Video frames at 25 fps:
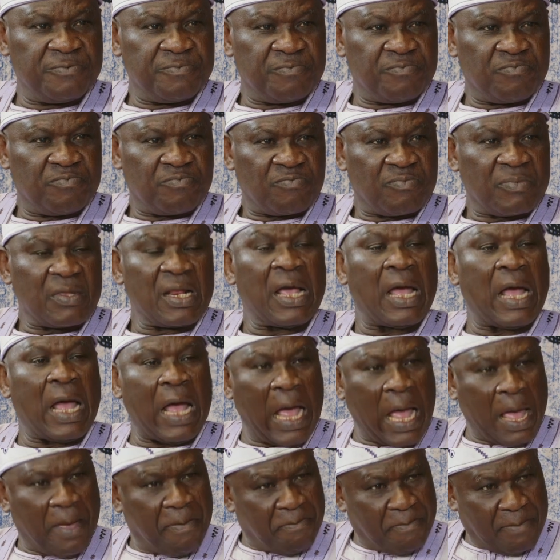You may
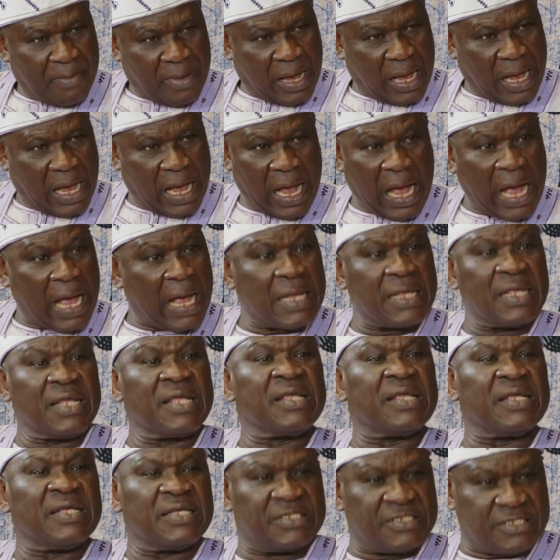possibly consider
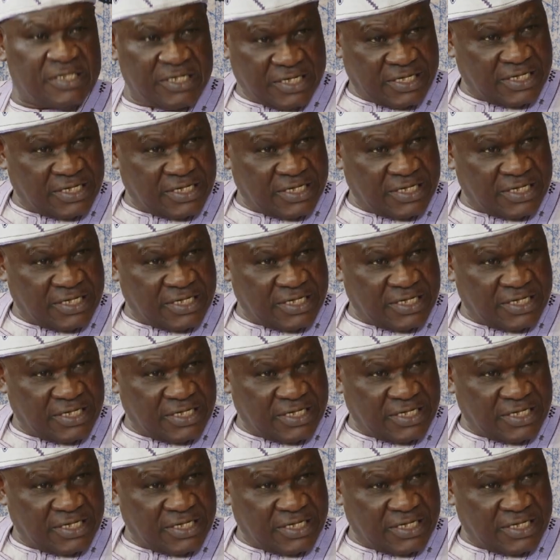it.